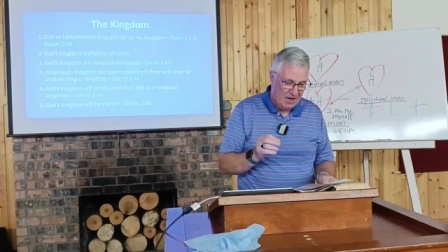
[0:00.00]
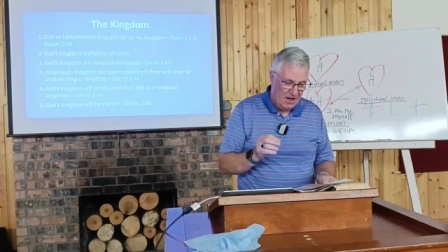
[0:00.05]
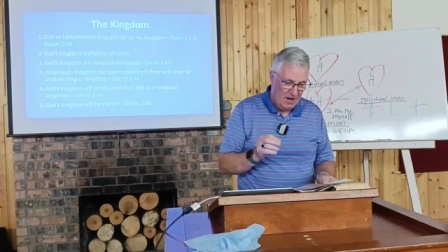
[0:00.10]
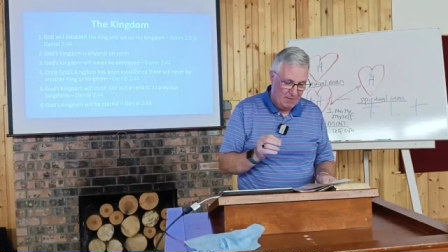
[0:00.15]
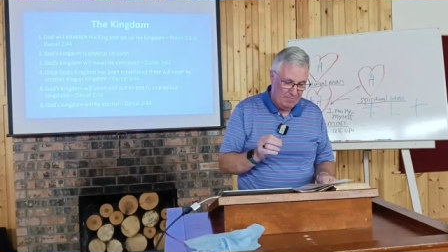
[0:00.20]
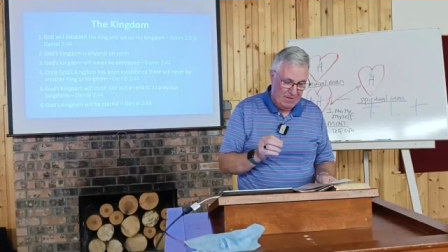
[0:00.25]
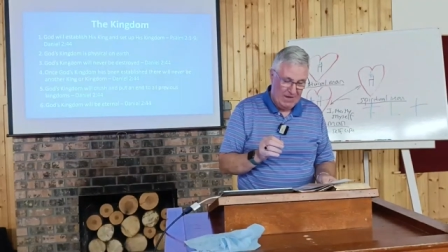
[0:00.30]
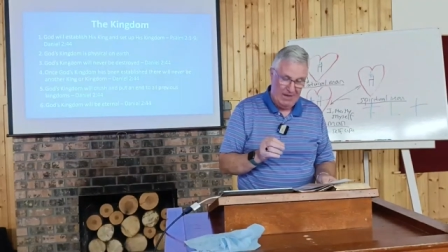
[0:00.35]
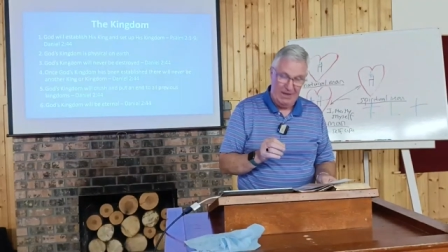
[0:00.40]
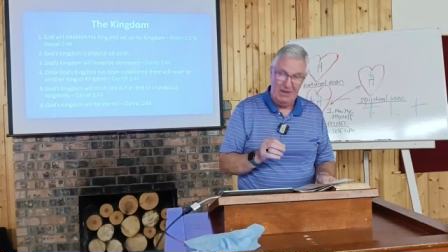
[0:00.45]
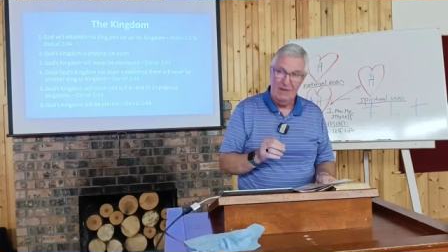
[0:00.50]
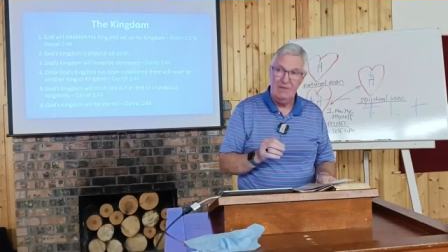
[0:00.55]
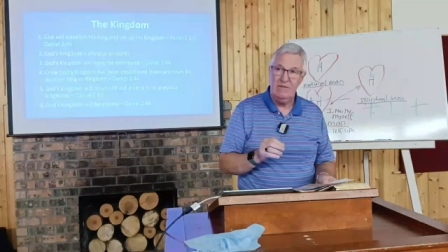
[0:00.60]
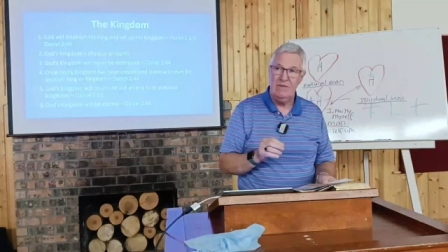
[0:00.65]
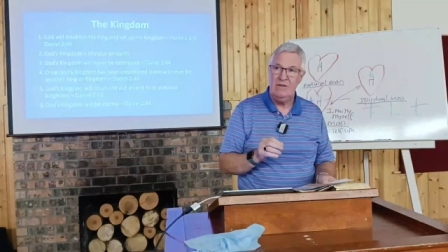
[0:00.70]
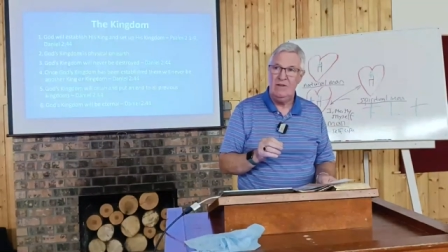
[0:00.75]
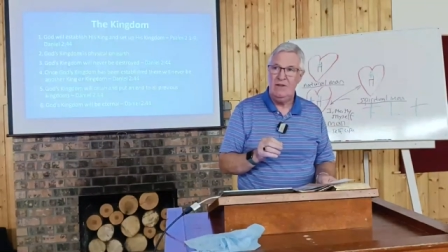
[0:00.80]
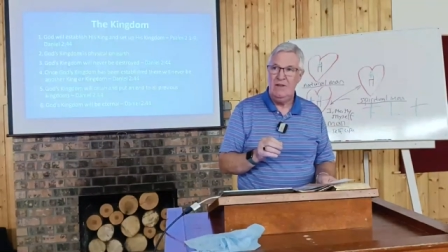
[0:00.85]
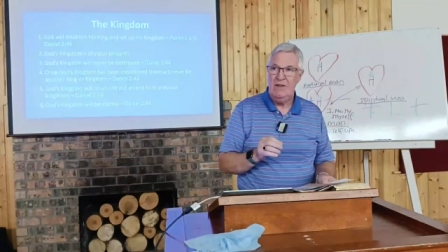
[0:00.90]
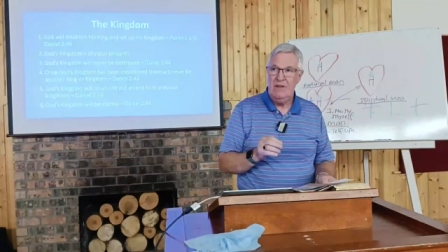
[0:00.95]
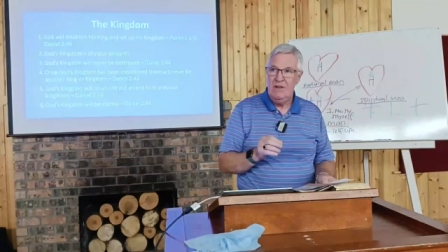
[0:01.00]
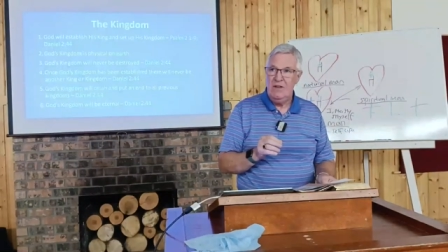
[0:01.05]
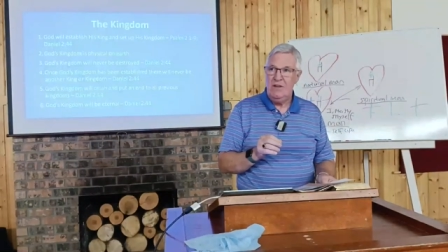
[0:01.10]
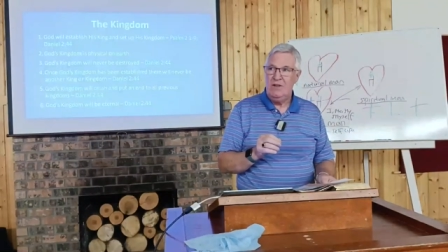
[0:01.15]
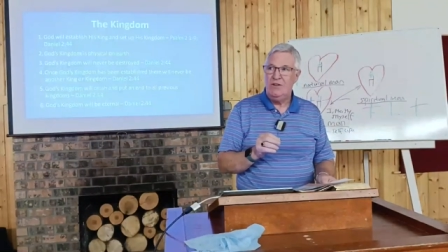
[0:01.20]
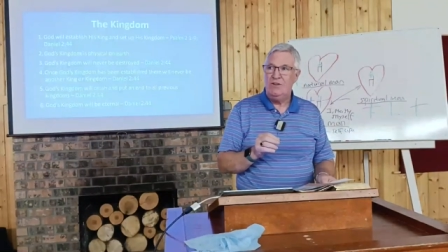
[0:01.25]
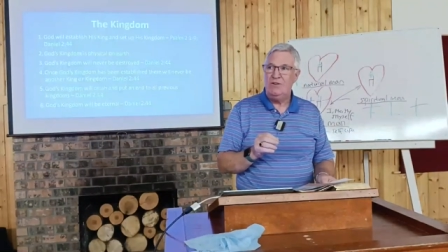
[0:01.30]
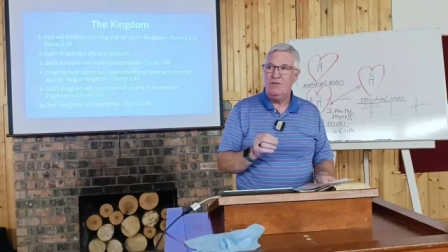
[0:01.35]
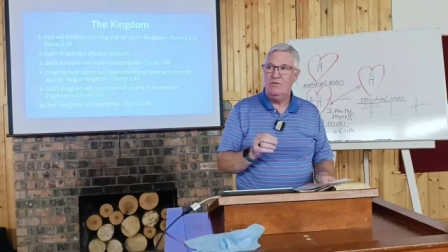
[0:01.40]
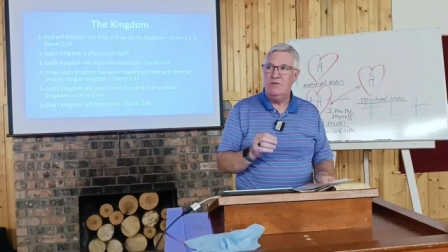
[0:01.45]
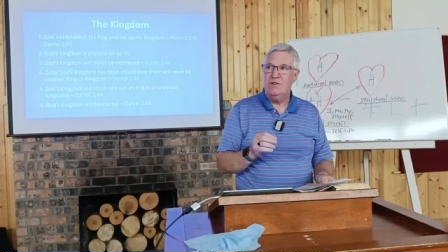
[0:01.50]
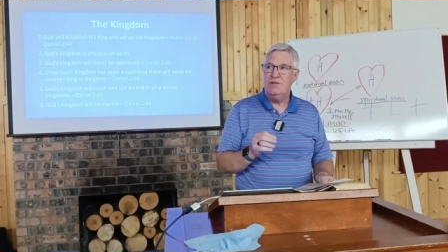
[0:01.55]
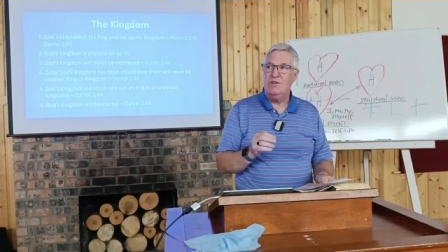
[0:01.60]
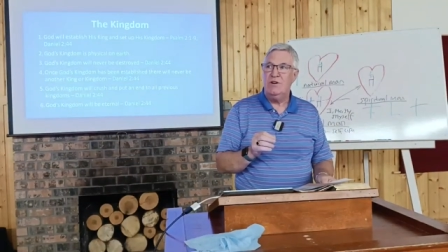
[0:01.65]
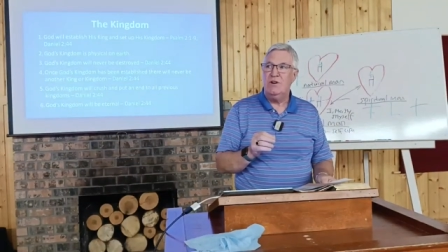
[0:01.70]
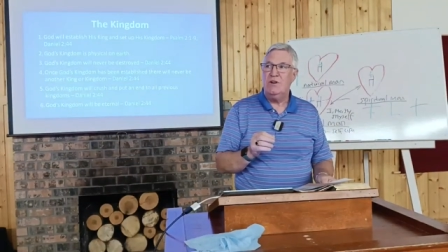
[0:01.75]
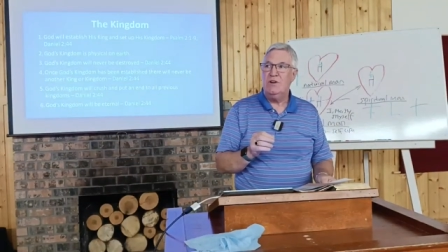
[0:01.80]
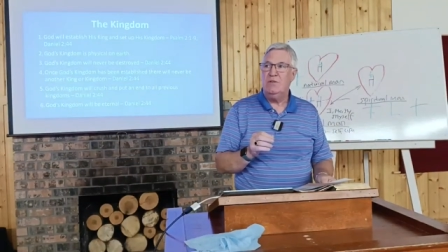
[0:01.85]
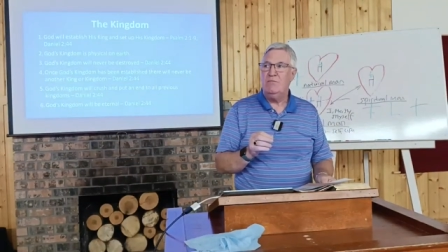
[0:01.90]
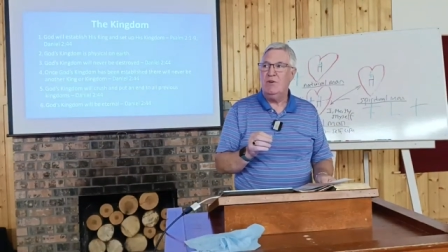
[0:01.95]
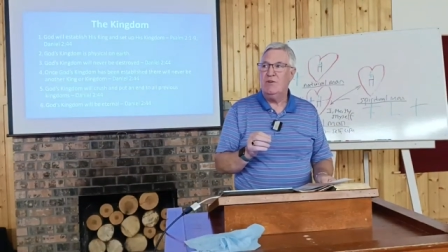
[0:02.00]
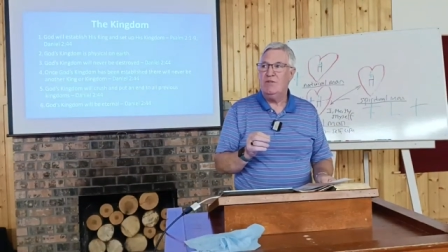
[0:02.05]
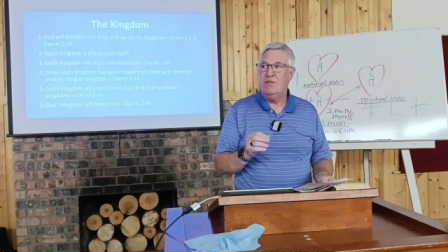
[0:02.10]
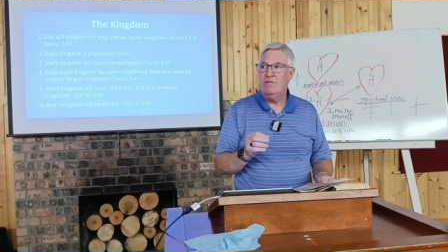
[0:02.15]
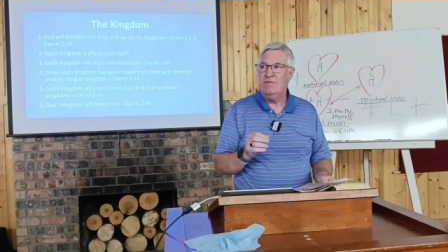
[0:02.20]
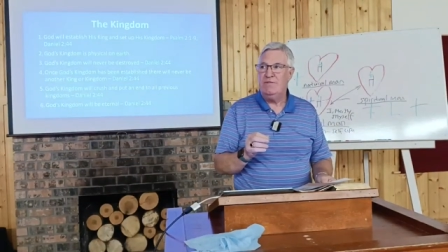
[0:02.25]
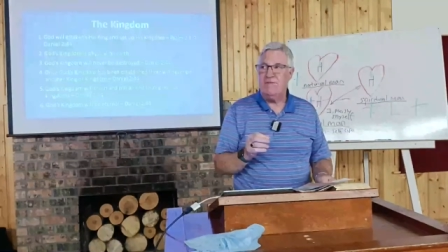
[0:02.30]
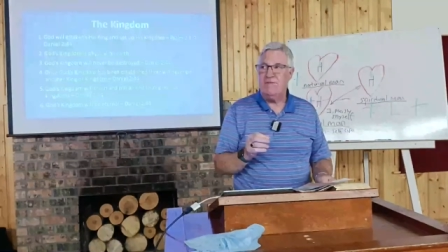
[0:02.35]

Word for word: coming. So he's talking about the